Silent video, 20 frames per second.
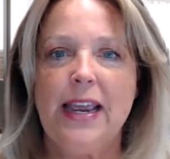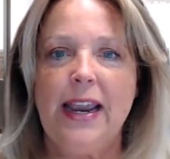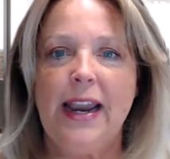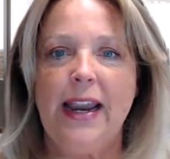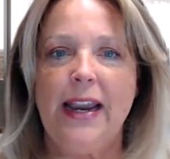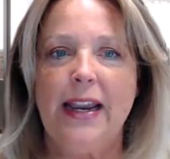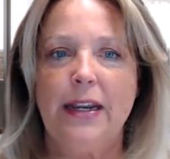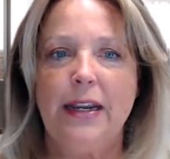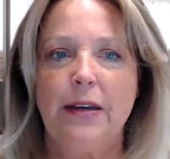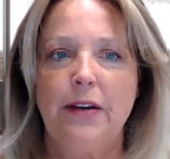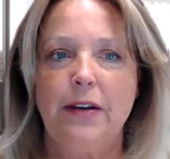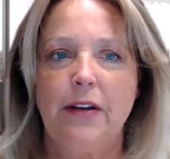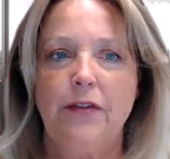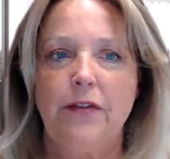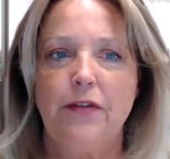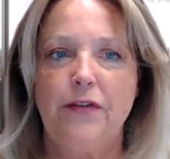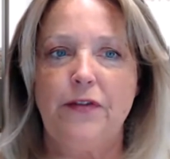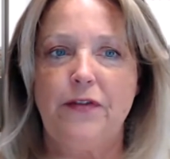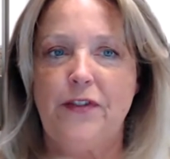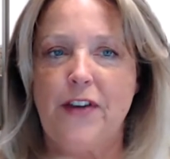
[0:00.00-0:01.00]
and
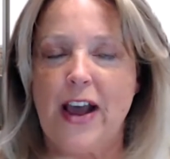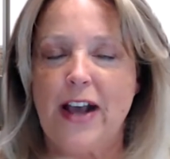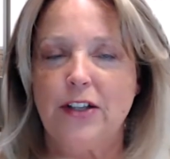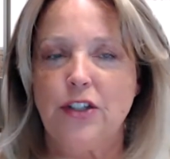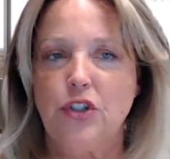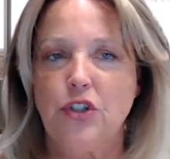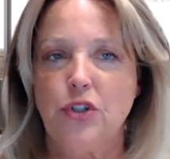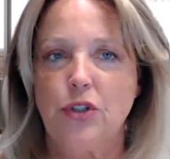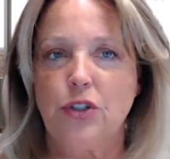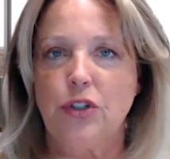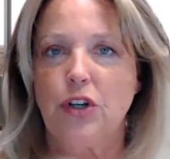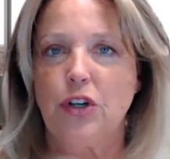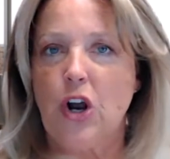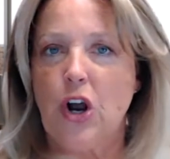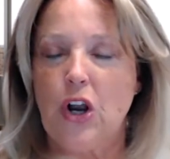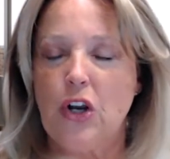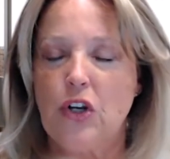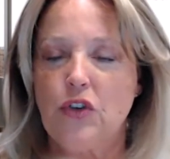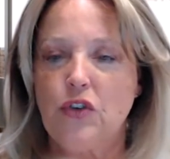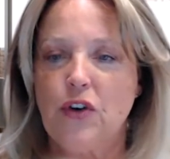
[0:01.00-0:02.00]
faster
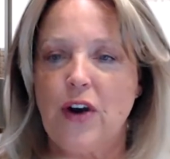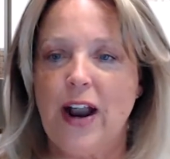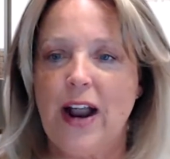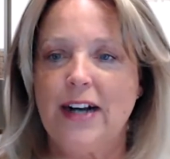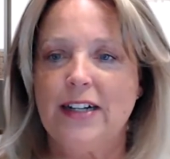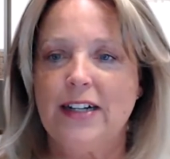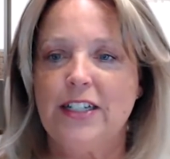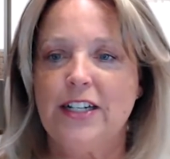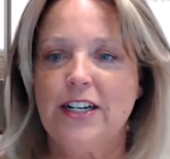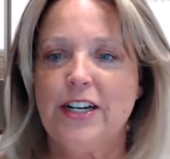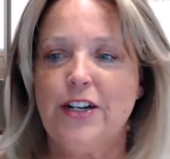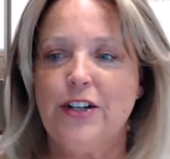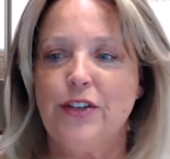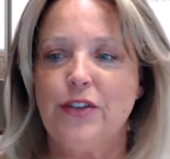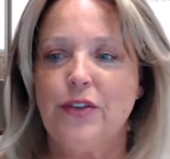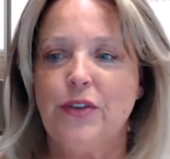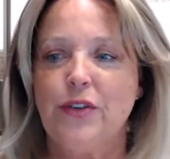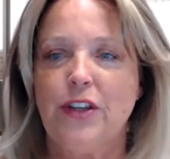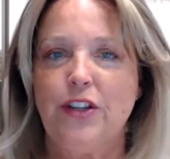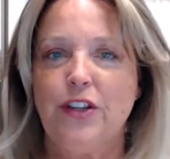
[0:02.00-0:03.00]
contract
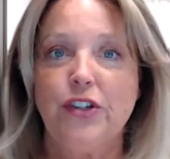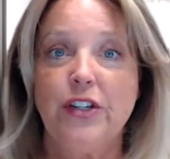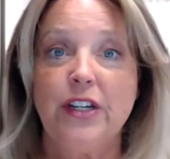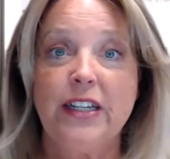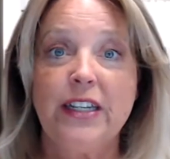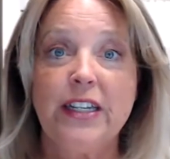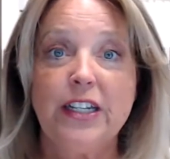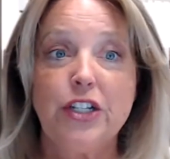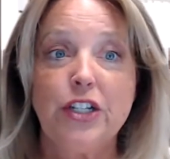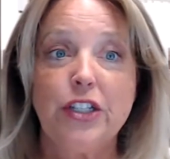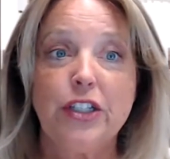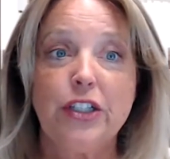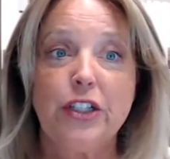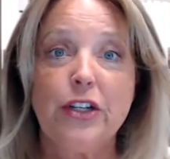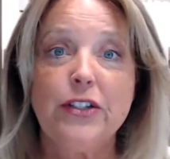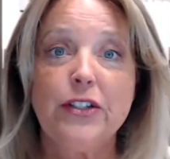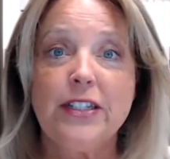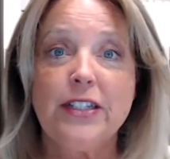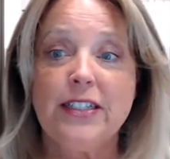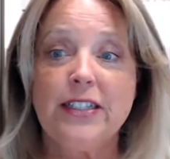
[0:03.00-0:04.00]
so that you can get to the
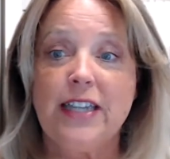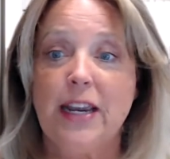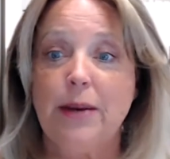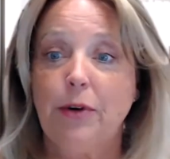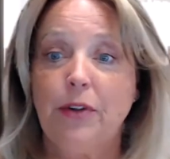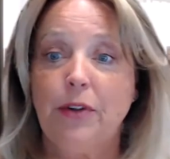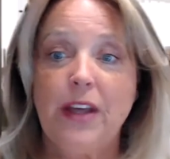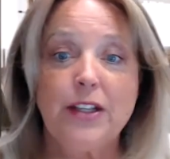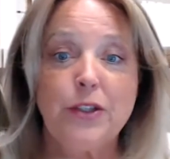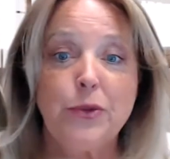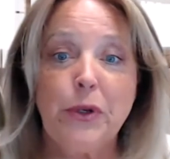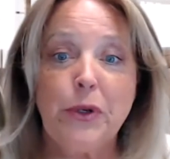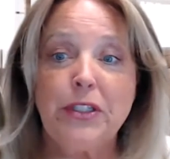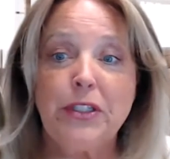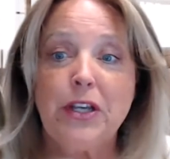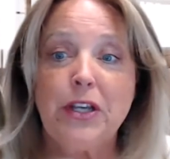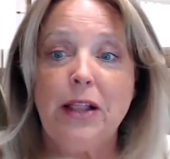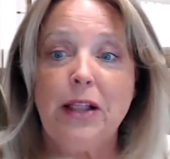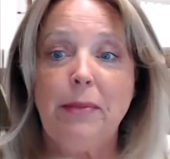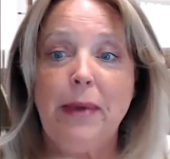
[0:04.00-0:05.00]
closing table. That's what it's
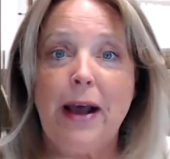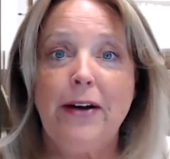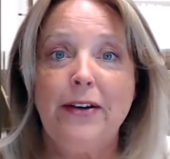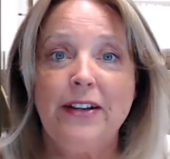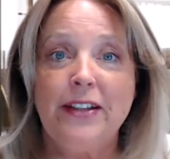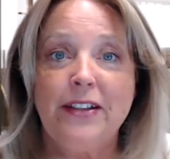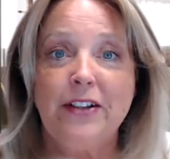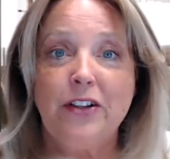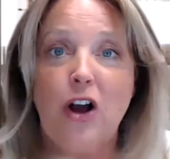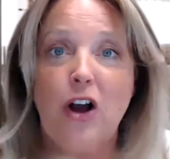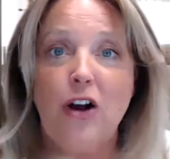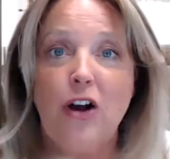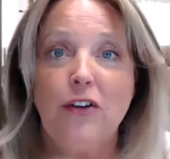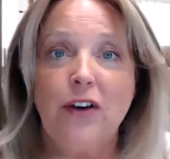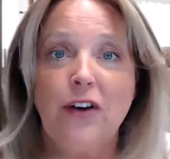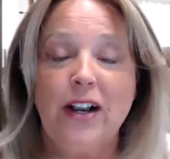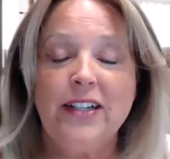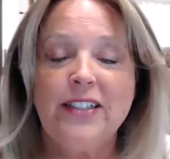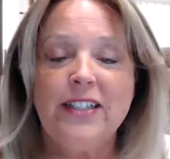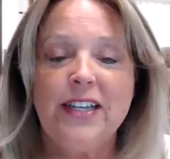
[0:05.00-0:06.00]
all about in the long
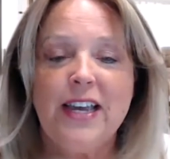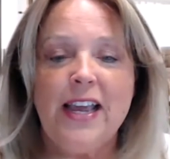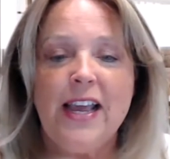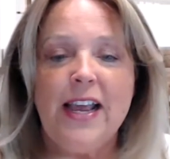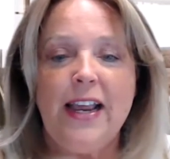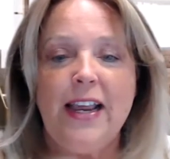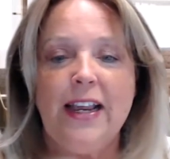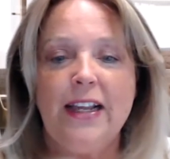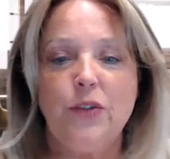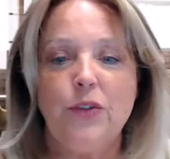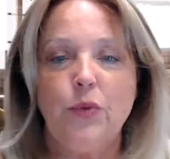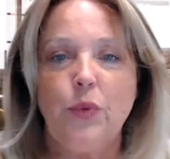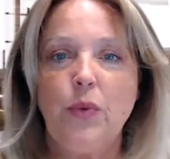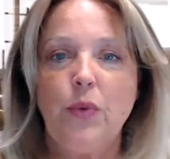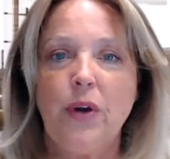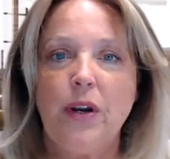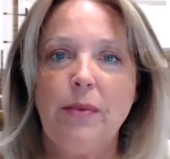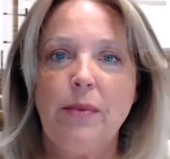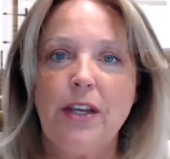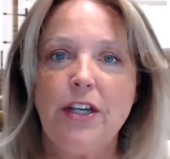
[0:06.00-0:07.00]
run, and we
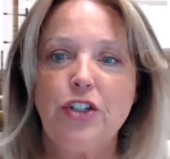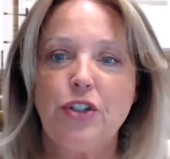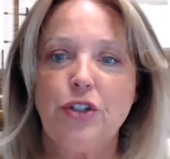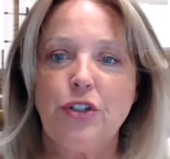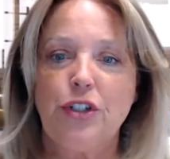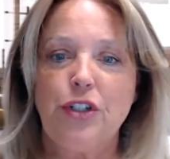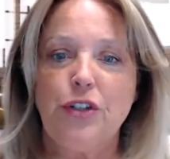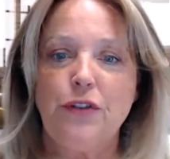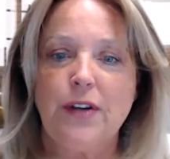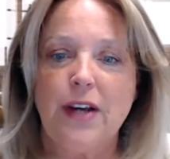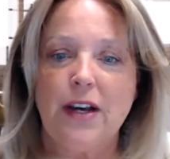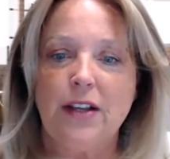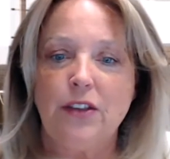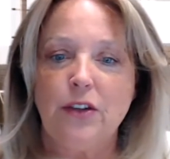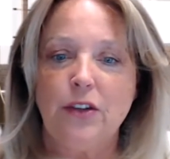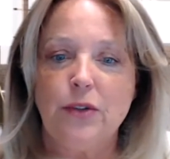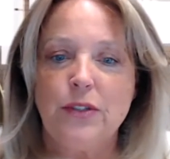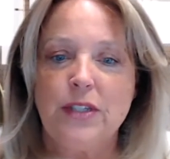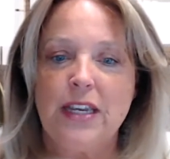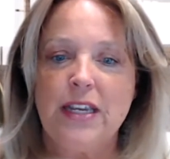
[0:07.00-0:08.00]
want to make sure you've got
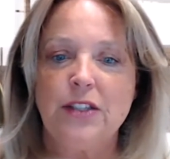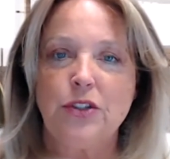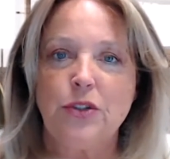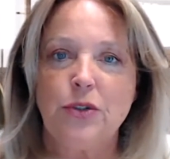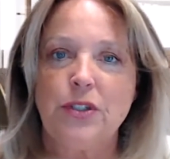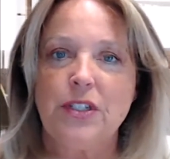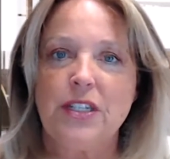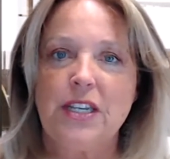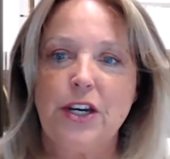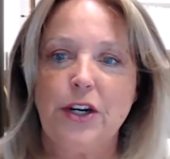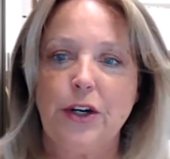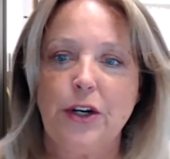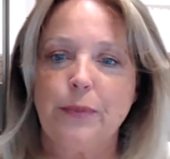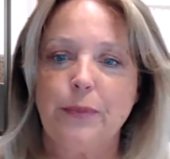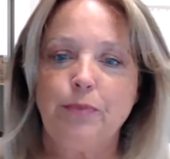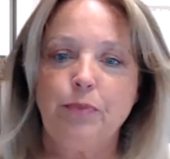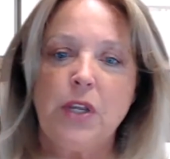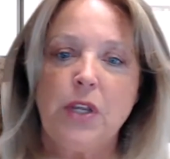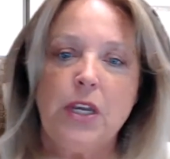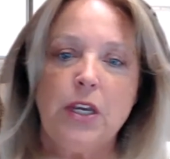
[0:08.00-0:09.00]
those answers here.
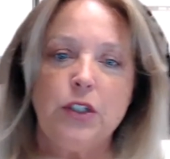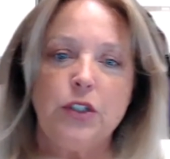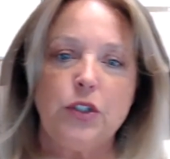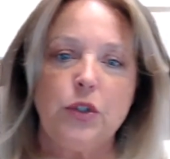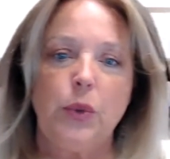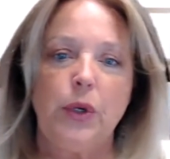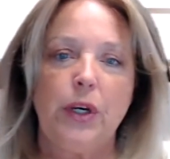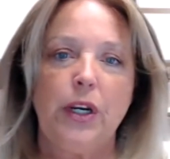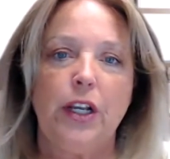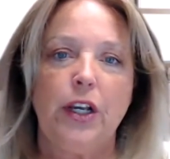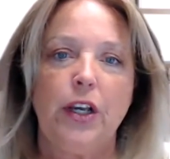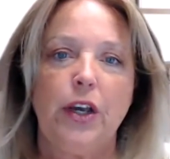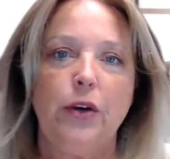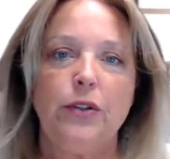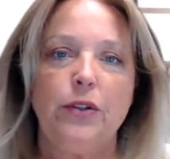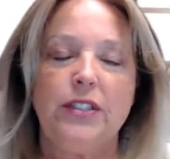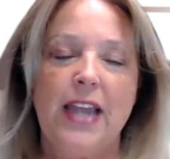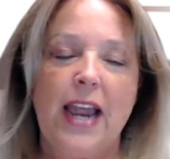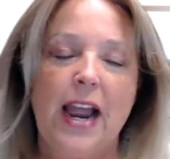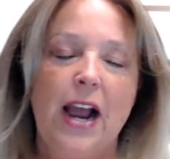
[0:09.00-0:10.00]
So we're going to
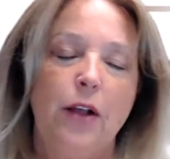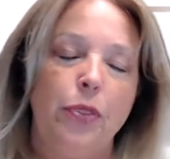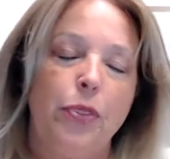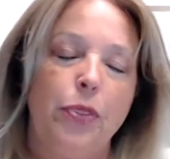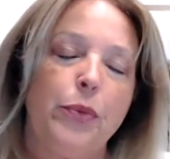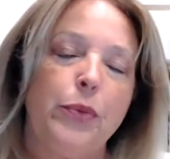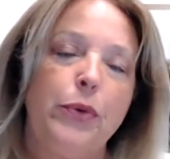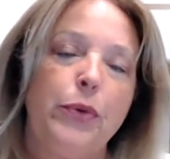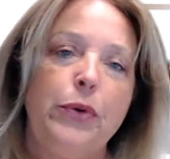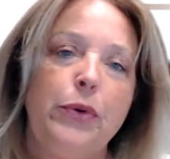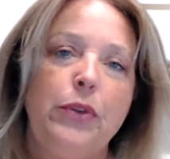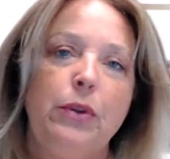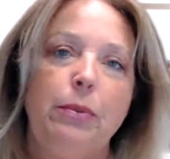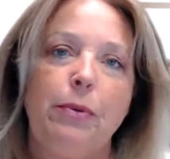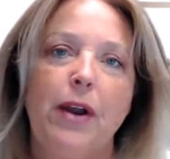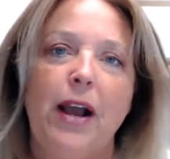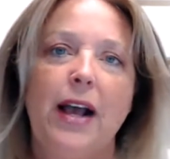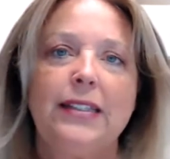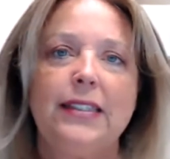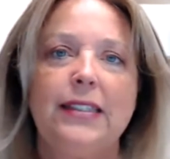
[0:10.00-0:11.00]
go down through the
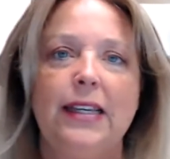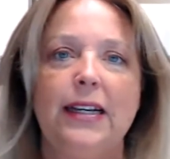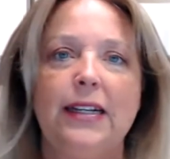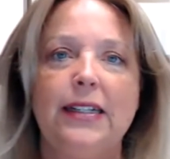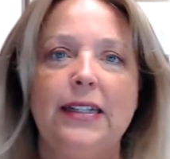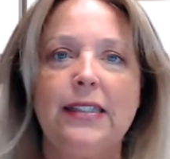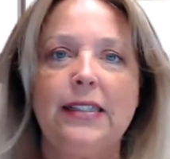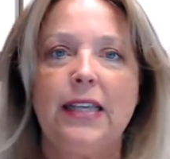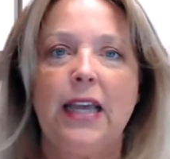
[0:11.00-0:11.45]
process.